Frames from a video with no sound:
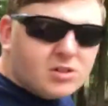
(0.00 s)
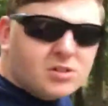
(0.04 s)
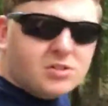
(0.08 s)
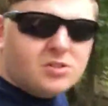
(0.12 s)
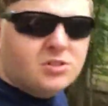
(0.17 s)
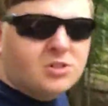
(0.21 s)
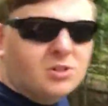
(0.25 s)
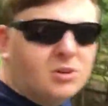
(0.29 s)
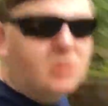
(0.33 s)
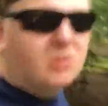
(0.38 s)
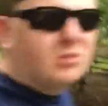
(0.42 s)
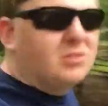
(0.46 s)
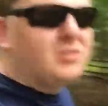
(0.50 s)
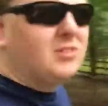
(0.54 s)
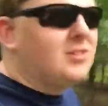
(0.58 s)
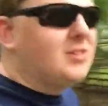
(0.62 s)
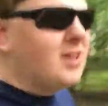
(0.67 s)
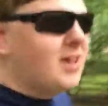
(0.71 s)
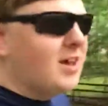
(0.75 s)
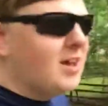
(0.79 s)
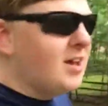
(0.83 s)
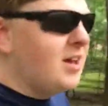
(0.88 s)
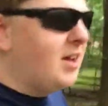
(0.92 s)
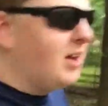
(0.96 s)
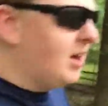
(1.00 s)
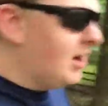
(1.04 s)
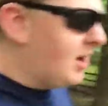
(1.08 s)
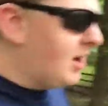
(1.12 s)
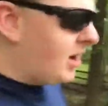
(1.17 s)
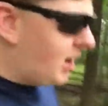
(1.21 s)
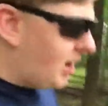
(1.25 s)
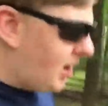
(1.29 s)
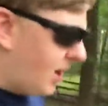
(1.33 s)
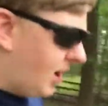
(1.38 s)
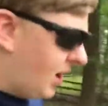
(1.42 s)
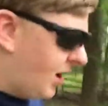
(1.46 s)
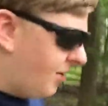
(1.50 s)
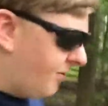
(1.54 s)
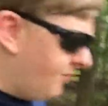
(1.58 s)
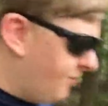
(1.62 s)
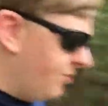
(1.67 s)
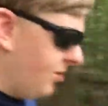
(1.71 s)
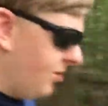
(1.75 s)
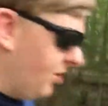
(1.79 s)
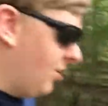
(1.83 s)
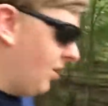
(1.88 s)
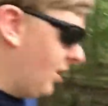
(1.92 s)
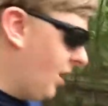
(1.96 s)
so today, I
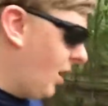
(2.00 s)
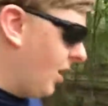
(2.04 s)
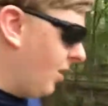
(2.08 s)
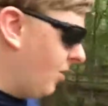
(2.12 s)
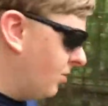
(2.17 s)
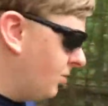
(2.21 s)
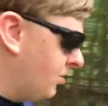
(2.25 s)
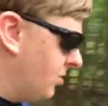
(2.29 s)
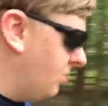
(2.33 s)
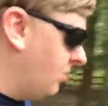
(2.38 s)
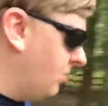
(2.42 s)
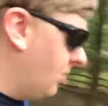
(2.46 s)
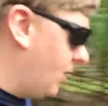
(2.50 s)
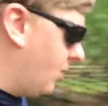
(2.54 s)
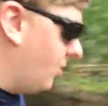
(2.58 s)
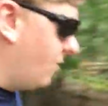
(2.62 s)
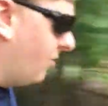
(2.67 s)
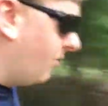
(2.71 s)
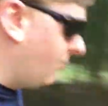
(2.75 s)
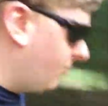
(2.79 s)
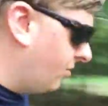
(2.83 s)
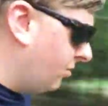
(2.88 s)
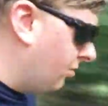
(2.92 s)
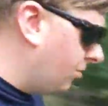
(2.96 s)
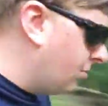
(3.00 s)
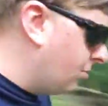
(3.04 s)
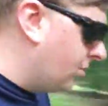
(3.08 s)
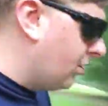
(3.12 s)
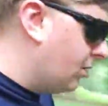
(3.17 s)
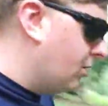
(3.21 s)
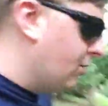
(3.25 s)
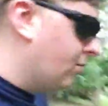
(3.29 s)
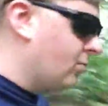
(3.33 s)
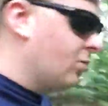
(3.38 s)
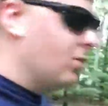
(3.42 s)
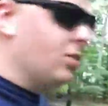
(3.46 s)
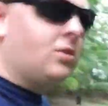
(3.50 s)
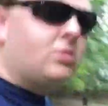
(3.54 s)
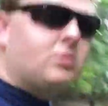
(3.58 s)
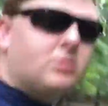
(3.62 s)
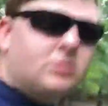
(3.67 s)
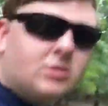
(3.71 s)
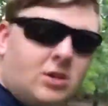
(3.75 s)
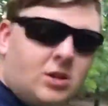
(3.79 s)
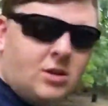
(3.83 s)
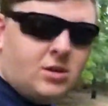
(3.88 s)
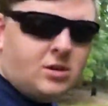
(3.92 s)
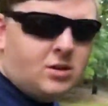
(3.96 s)
figured I would do a review of, well,
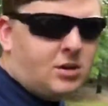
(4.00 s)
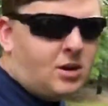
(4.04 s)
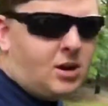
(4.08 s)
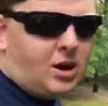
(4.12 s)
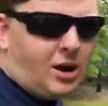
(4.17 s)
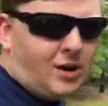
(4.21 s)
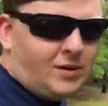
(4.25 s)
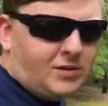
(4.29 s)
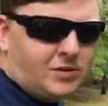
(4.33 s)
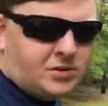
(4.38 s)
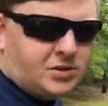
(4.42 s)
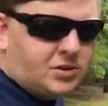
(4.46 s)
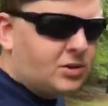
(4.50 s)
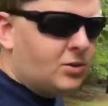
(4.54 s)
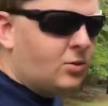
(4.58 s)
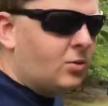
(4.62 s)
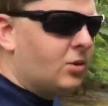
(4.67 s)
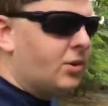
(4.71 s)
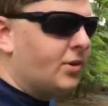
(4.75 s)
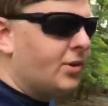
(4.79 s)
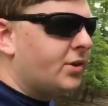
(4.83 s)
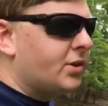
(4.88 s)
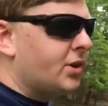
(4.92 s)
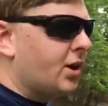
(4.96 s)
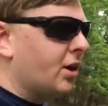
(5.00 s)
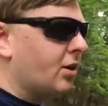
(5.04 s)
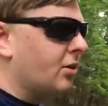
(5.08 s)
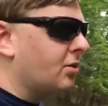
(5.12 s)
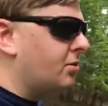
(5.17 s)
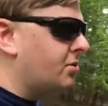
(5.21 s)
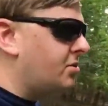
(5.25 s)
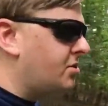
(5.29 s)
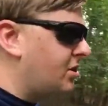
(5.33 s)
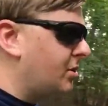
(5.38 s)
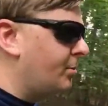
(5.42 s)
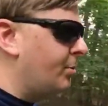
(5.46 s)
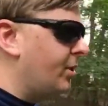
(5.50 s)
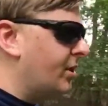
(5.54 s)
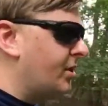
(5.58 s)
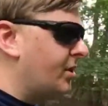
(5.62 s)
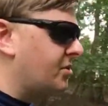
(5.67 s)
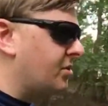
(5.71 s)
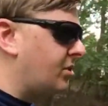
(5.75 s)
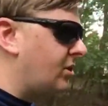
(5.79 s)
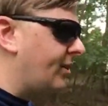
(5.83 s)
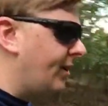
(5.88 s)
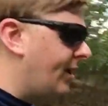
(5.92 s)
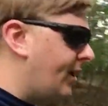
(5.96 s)
obviously, according to the title, CBS
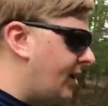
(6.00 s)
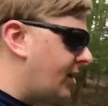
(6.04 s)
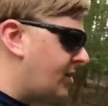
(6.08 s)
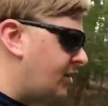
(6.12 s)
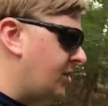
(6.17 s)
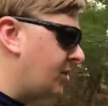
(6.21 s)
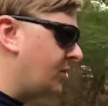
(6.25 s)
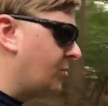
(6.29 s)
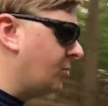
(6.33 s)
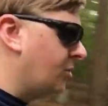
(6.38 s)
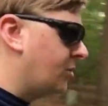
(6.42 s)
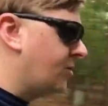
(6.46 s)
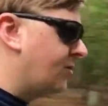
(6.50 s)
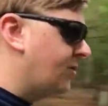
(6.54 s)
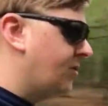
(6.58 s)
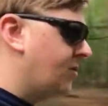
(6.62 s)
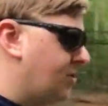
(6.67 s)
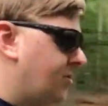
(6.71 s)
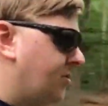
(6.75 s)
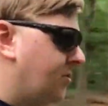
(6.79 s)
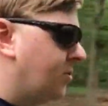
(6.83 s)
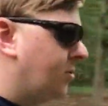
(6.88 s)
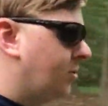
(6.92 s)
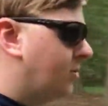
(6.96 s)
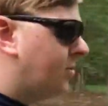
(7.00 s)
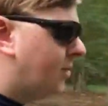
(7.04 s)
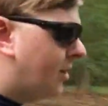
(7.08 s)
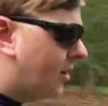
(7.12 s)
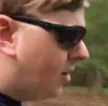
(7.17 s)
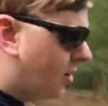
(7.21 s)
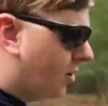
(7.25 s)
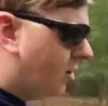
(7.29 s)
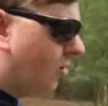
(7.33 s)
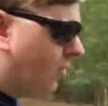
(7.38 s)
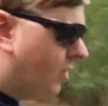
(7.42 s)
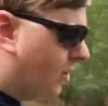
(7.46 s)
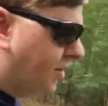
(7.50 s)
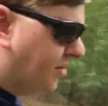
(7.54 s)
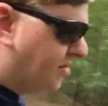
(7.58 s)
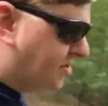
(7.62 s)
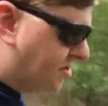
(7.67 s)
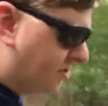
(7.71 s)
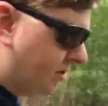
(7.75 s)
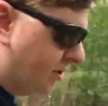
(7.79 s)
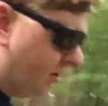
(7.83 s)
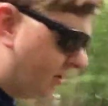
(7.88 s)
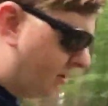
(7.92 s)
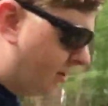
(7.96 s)
All Access, which for those you do not know, it's
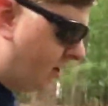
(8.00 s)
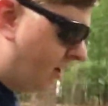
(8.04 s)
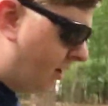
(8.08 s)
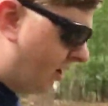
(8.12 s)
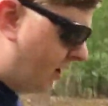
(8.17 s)
their